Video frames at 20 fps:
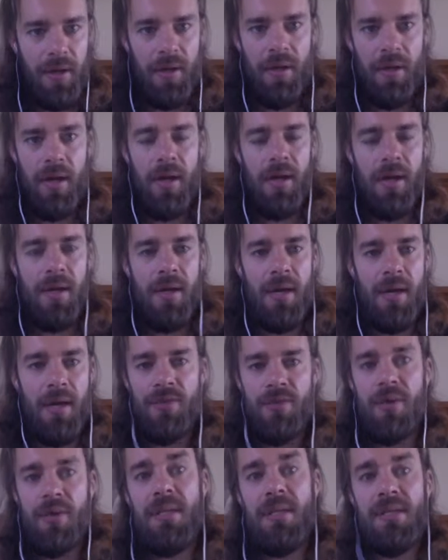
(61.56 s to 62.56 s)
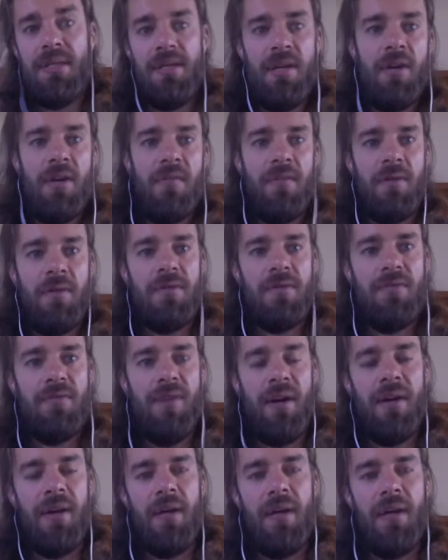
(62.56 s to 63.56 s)
And during these interviews,
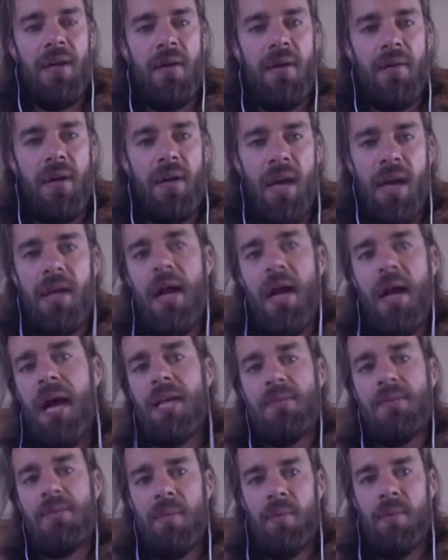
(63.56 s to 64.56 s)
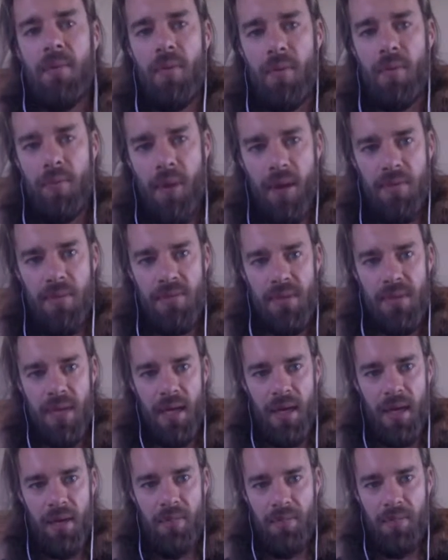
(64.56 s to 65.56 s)
found out, kind of asked people what problems they
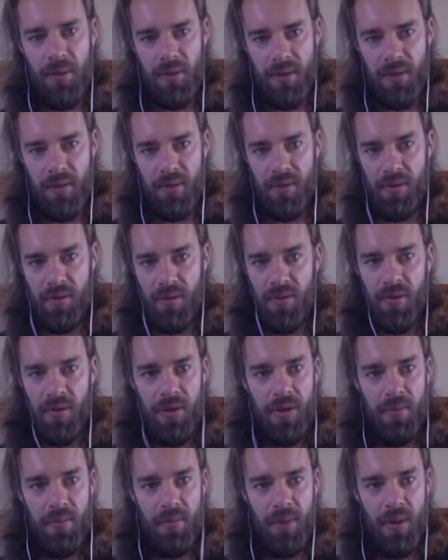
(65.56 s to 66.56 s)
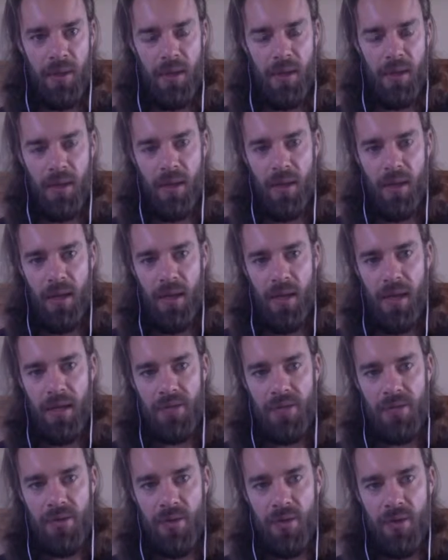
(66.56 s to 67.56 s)
had building with Ethereum. And
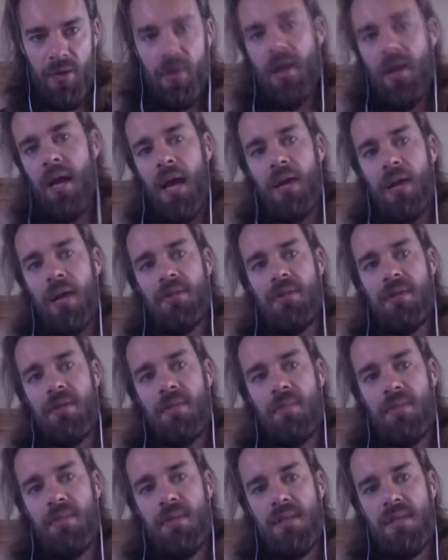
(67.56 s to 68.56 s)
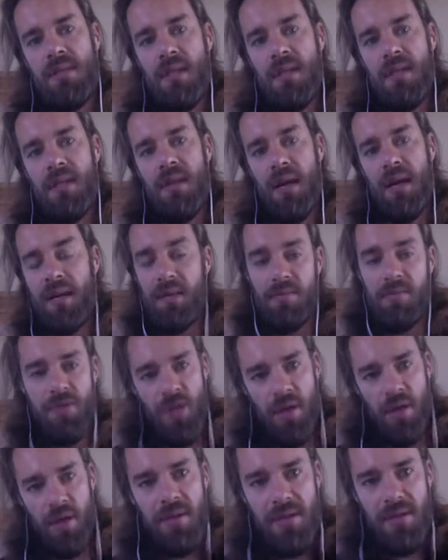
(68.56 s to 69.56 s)
so you can actually see, I can share
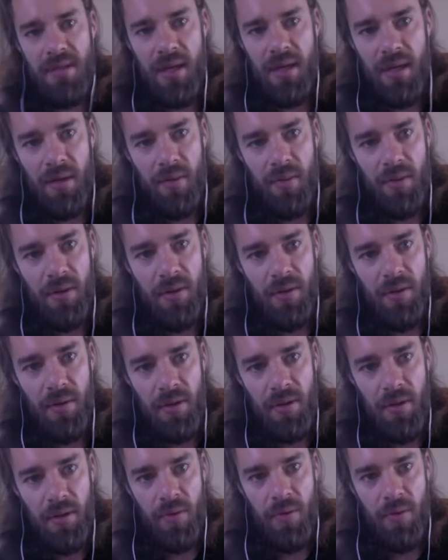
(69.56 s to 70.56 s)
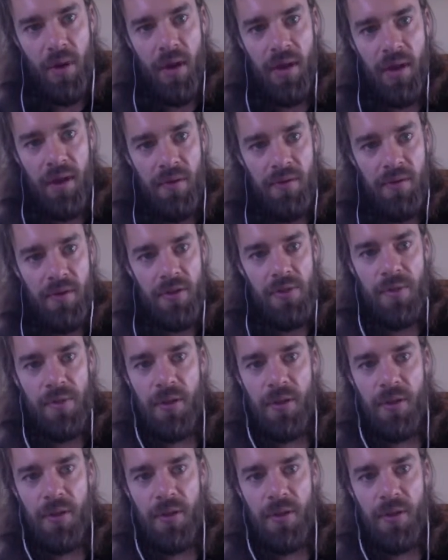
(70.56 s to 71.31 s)
this data with you, the raw interviews, but you can